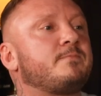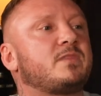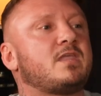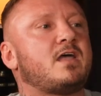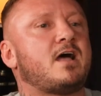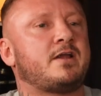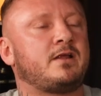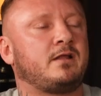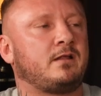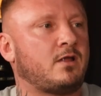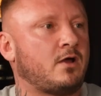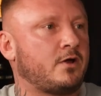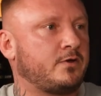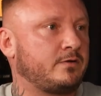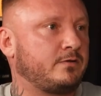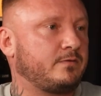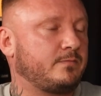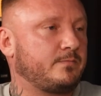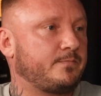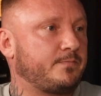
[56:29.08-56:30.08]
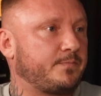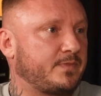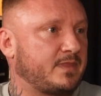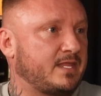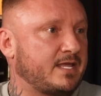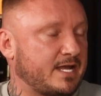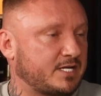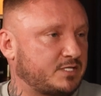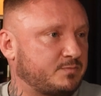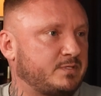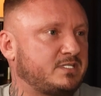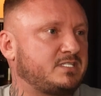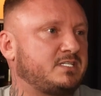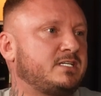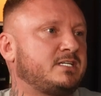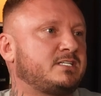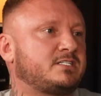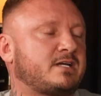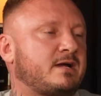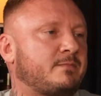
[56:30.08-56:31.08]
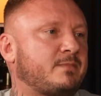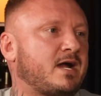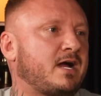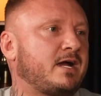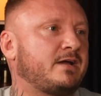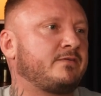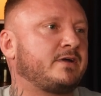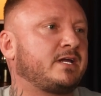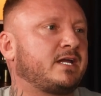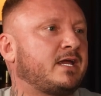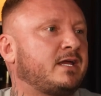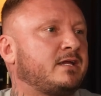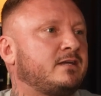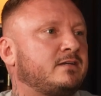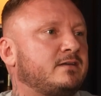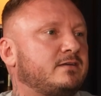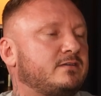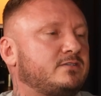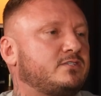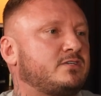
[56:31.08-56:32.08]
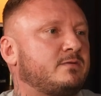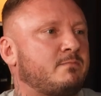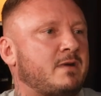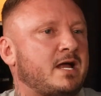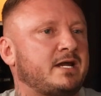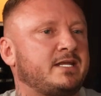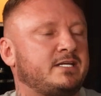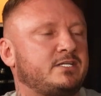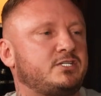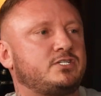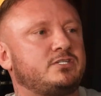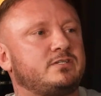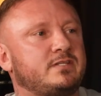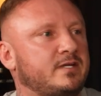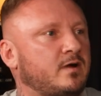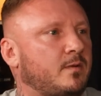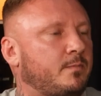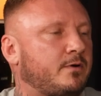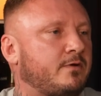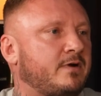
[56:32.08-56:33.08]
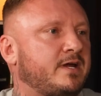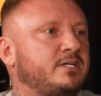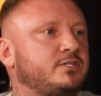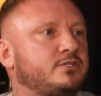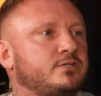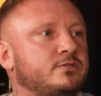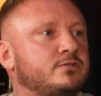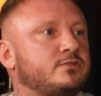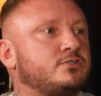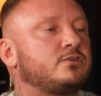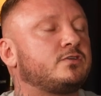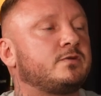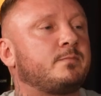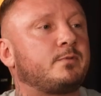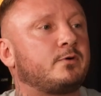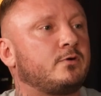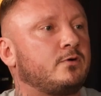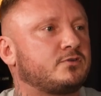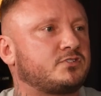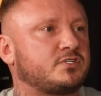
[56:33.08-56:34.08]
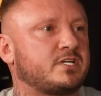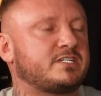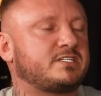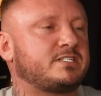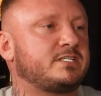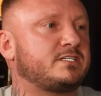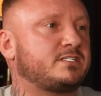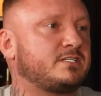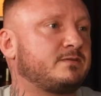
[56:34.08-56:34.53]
and allow the expertise that I'm hiring in to manage the operations and the processes,